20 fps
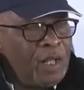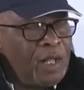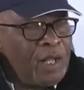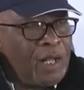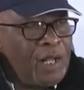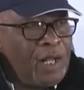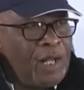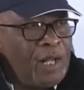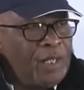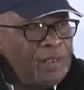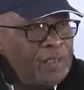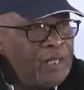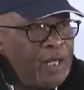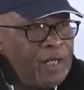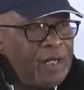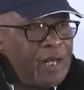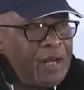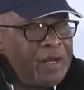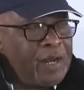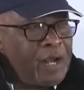
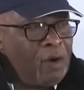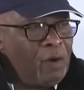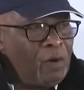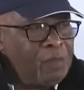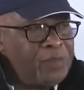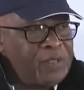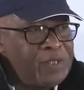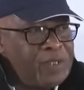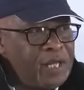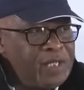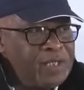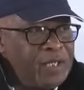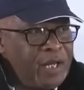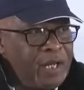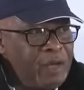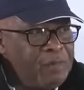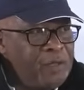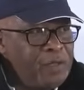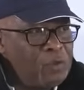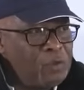And I hope this doesn't
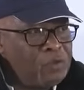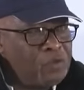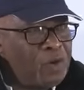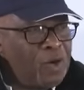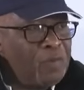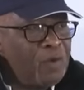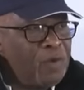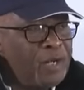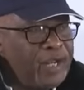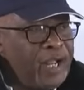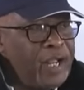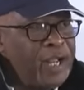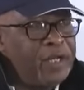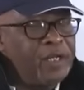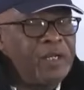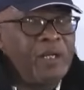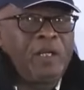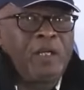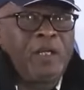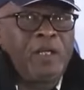get me into trouble
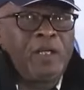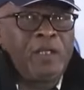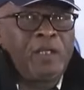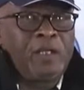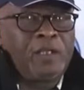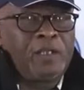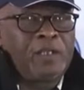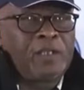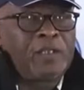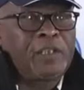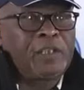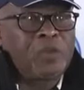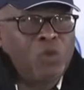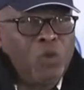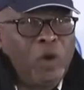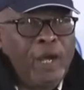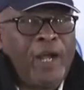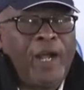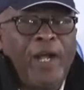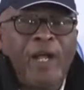again. This is
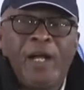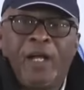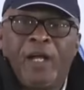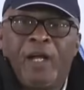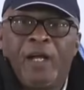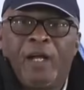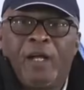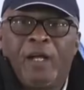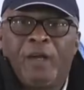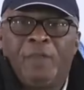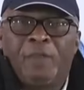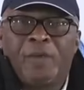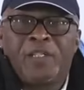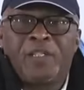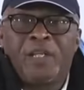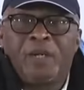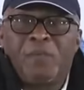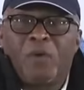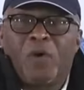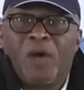where
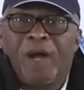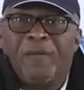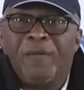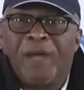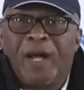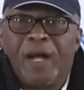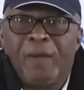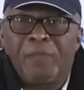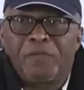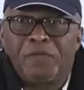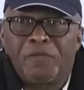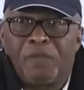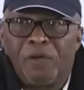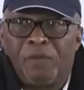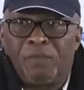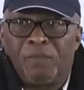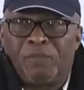President Mugabe comes from.